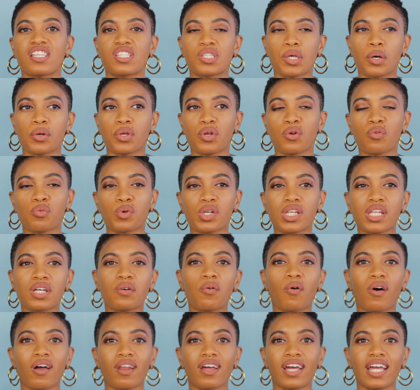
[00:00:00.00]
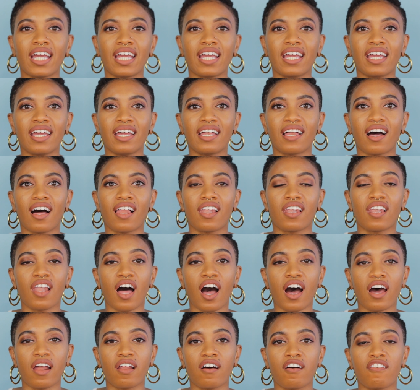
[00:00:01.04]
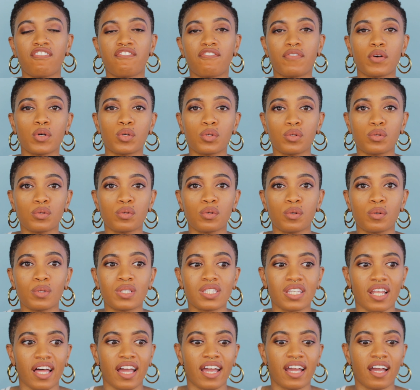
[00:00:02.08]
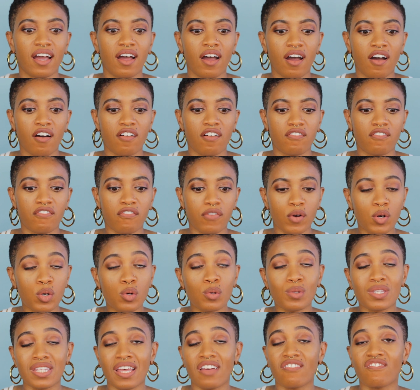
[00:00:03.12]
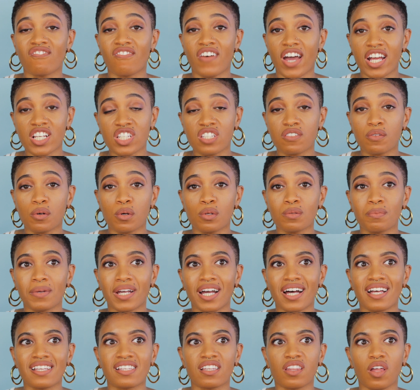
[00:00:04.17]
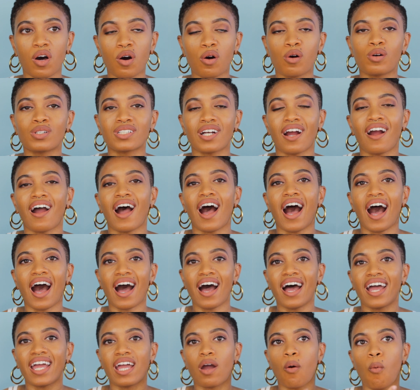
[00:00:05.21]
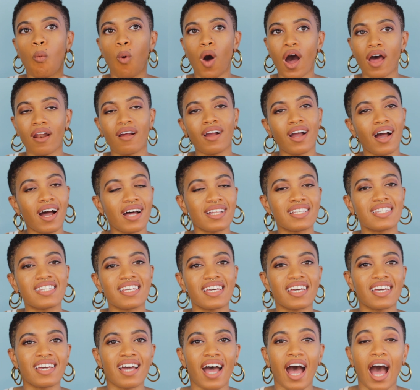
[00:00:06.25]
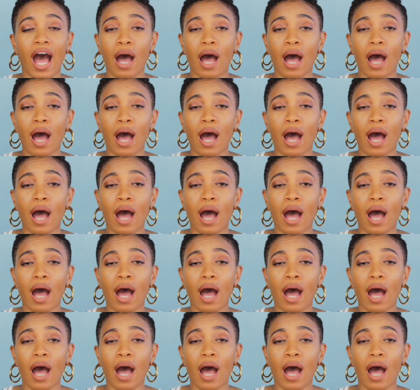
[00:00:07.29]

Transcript: So you really want to eat a lot of foods like fruits and vegetables because those are high in water content.